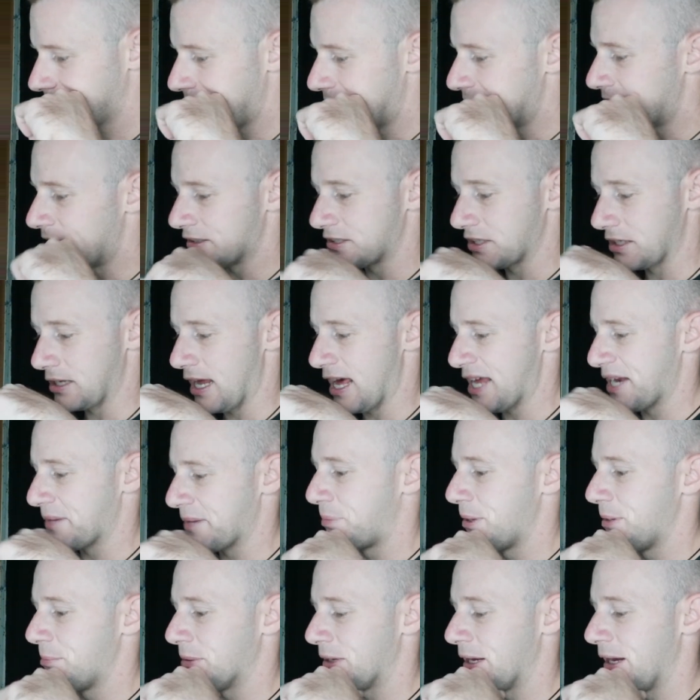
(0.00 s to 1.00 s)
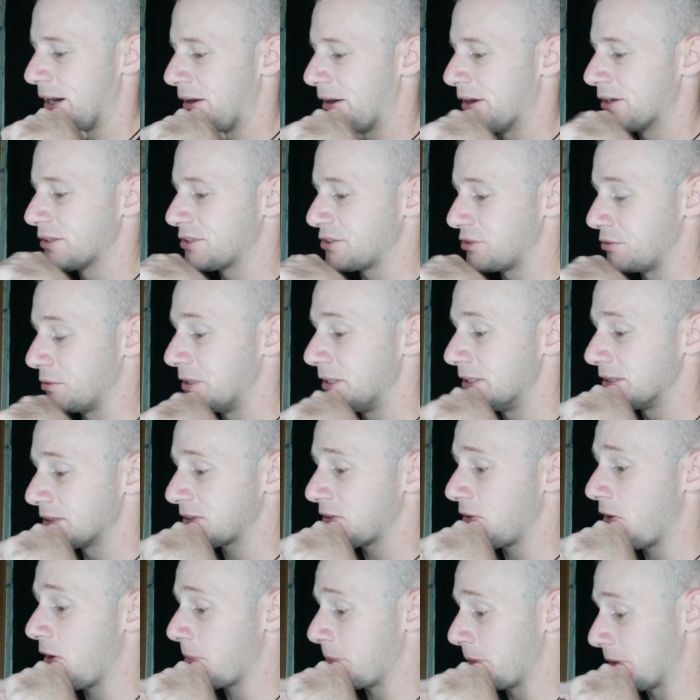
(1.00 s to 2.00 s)
There's a lot of people that hurt you here,
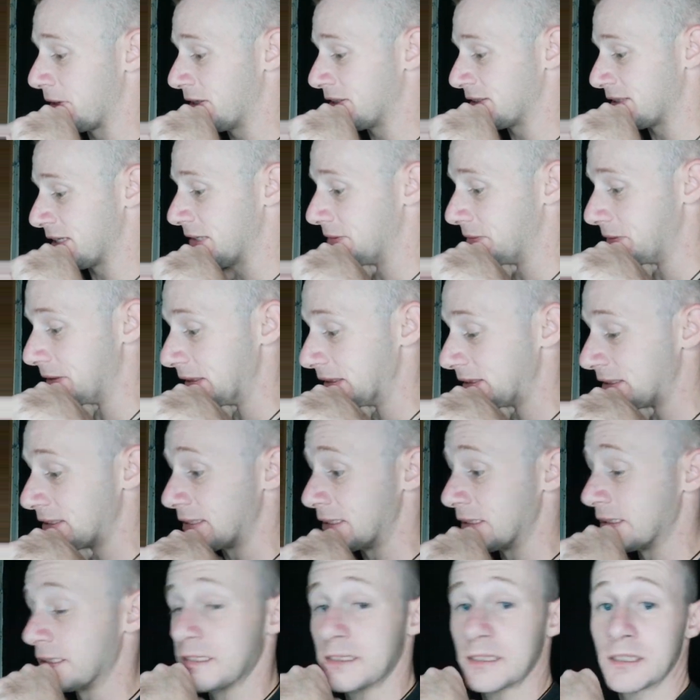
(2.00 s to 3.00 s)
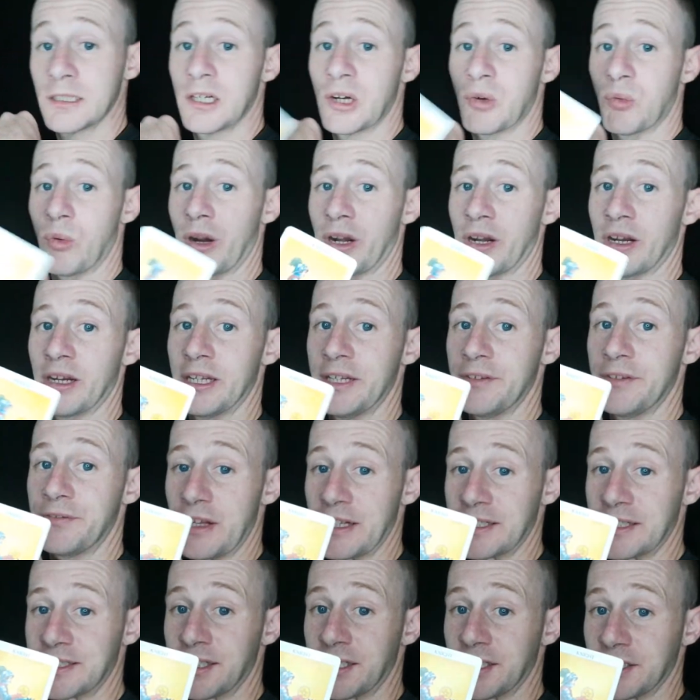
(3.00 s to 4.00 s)
Scorpio. There's evidence here. Right underneath
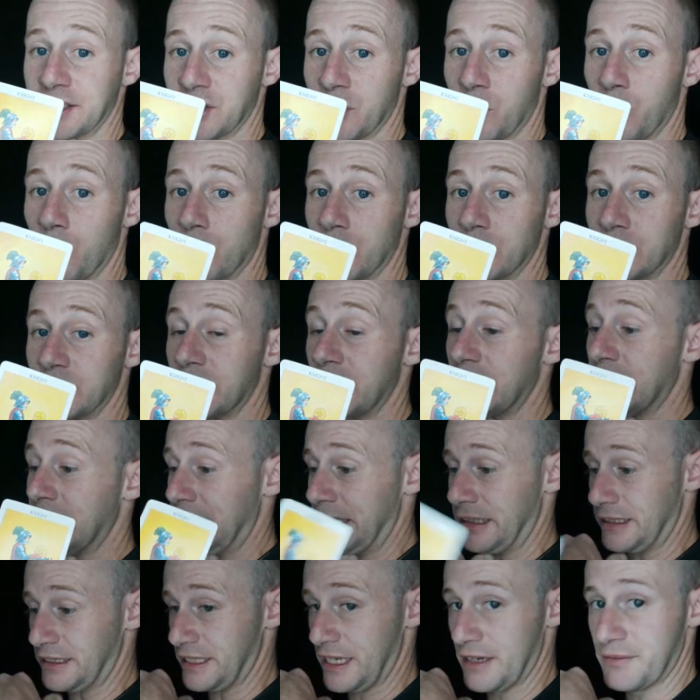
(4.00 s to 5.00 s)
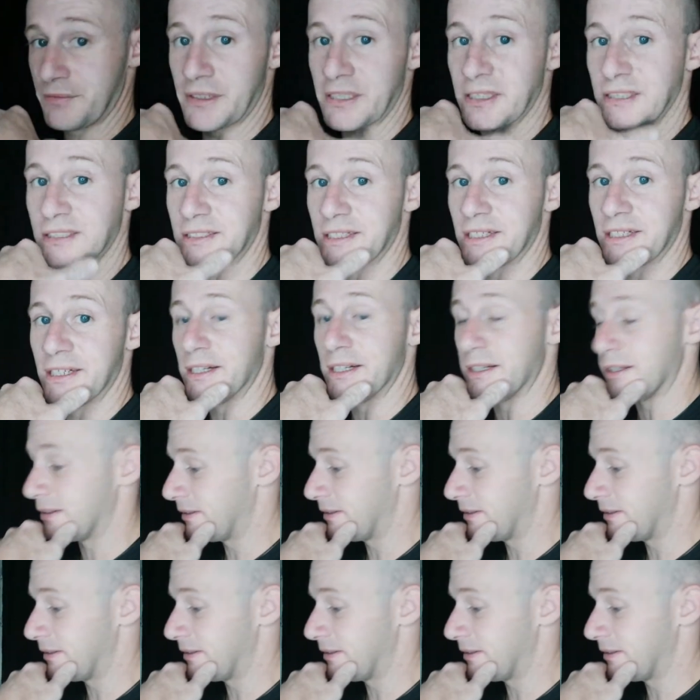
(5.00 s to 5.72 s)
that 10 of Swords. There's evidence here.